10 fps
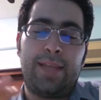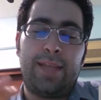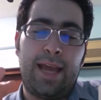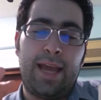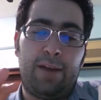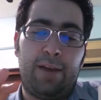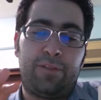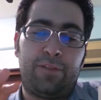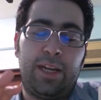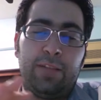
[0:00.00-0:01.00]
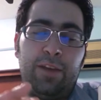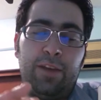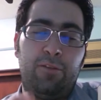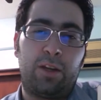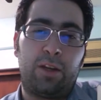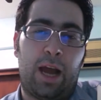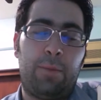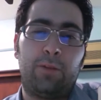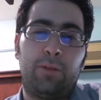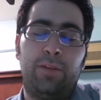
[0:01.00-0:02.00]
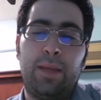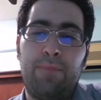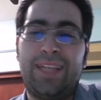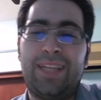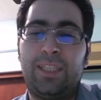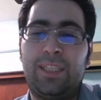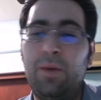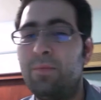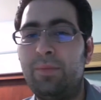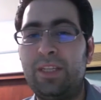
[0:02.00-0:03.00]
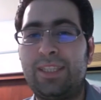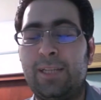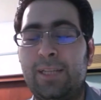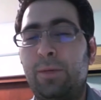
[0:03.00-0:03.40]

Then after that we will come out with the maximum memory size,